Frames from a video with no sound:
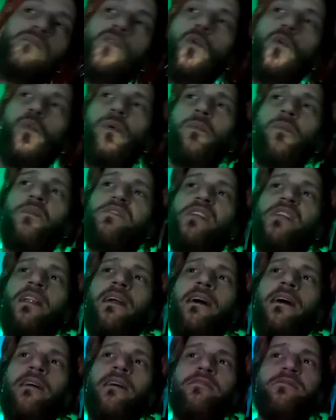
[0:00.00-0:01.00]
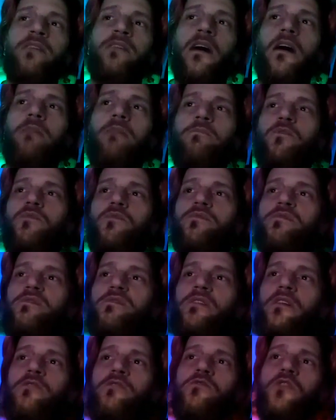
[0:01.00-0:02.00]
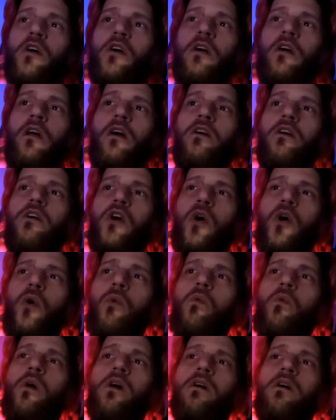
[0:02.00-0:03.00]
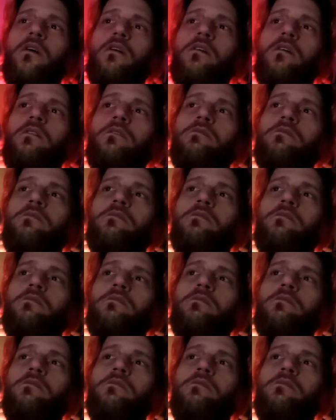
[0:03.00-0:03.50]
When was the last time you snitched on a coworker?